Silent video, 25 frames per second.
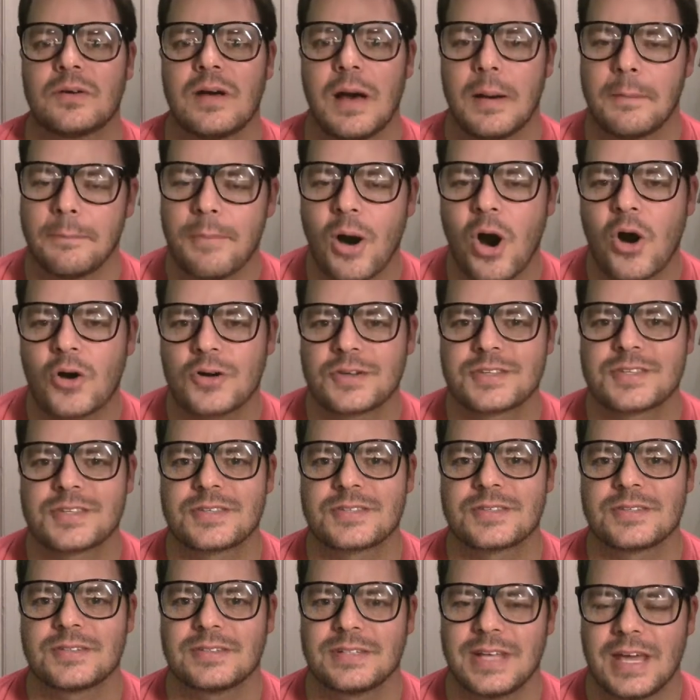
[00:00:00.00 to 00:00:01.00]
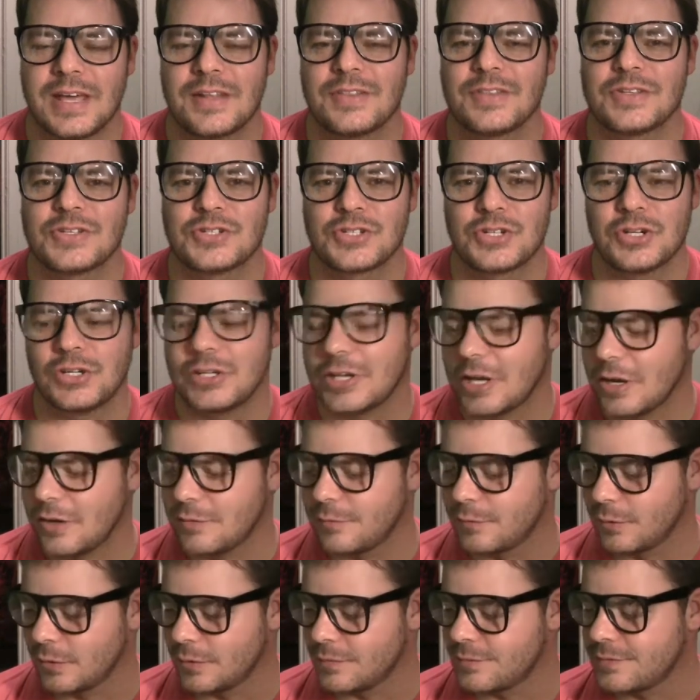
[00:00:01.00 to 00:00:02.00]
a box down the studio
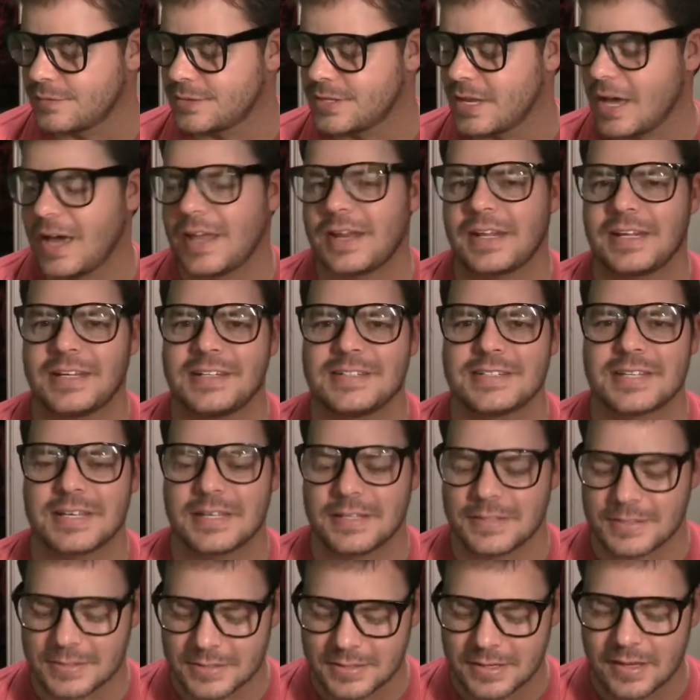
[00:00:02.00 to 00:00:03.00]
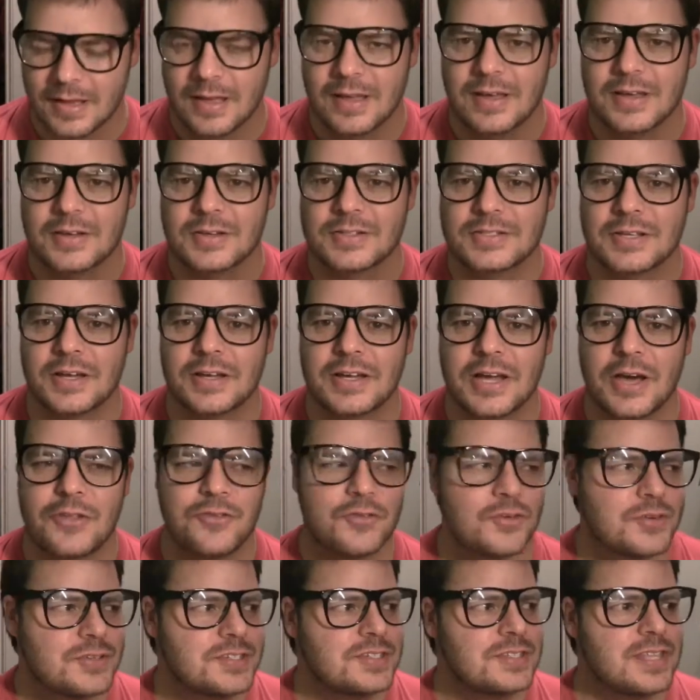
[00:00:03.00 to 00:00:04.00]
full of sardine tins because I go
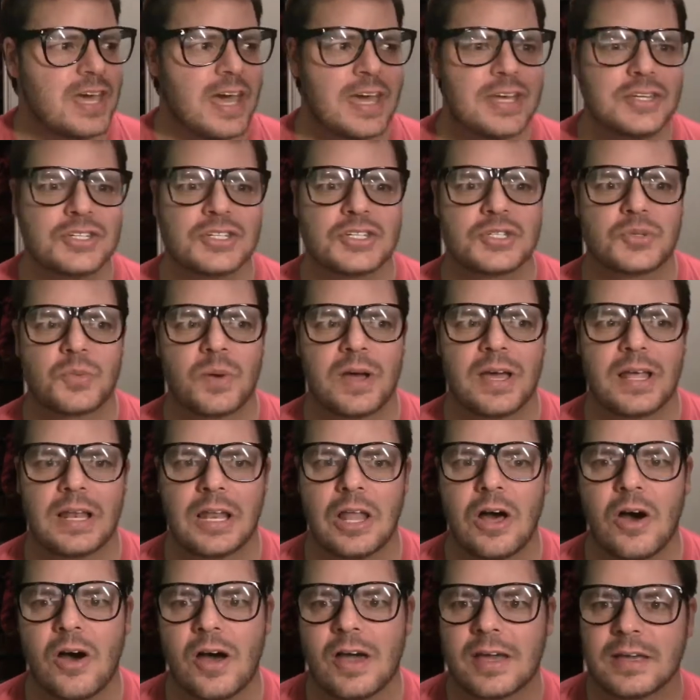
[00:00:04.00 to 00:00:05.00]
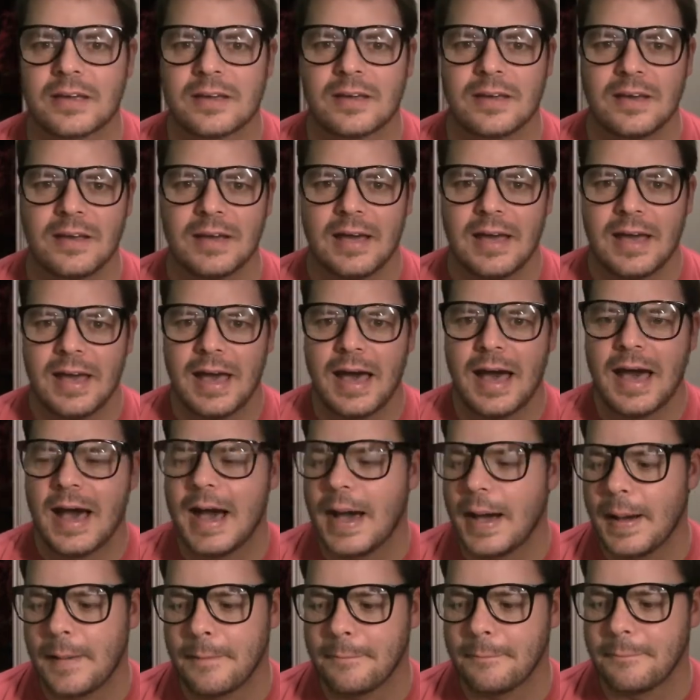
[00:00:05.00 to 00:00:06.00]
through stages where like
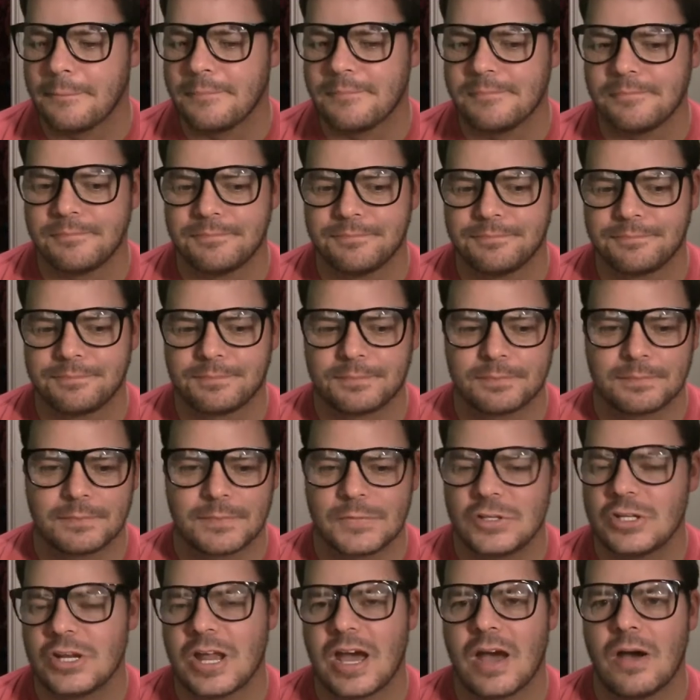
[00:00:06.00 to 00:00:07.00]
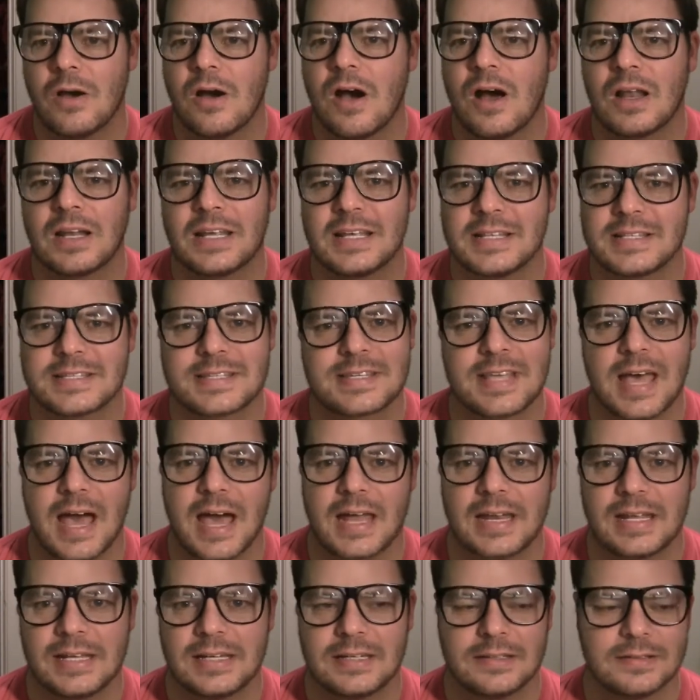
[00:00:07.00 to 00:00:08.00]
um, you know I'll eat
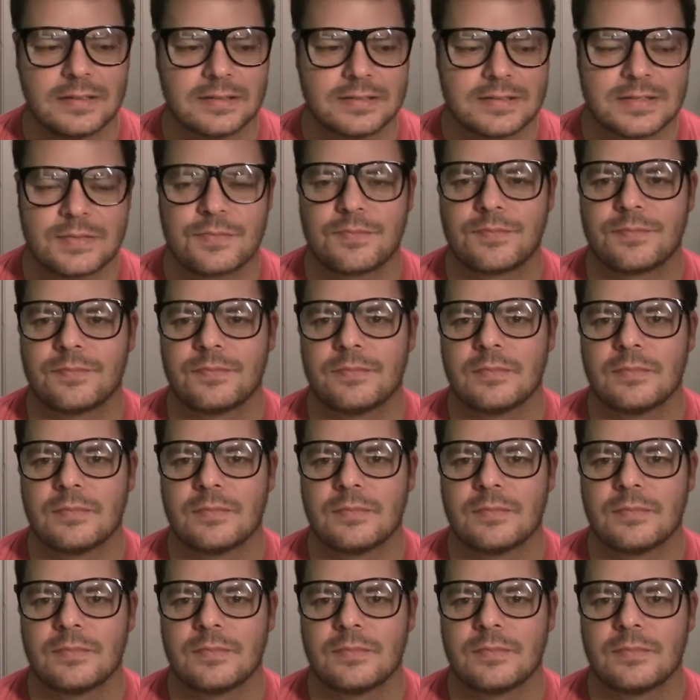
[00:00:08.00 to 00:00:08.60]
sardines